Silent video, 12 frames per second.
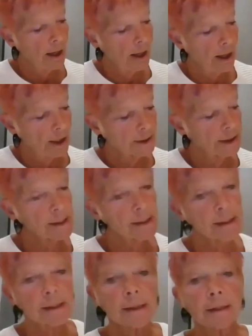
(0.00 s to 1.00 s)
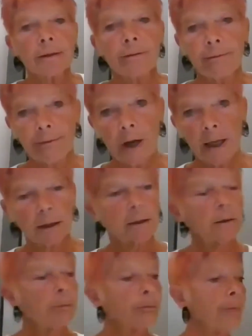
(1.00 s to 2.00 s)
And this is the
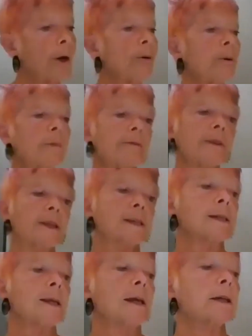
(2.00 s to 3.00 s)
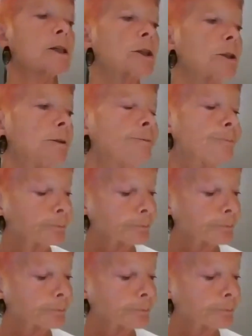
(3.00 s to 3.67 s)
final poem of this section.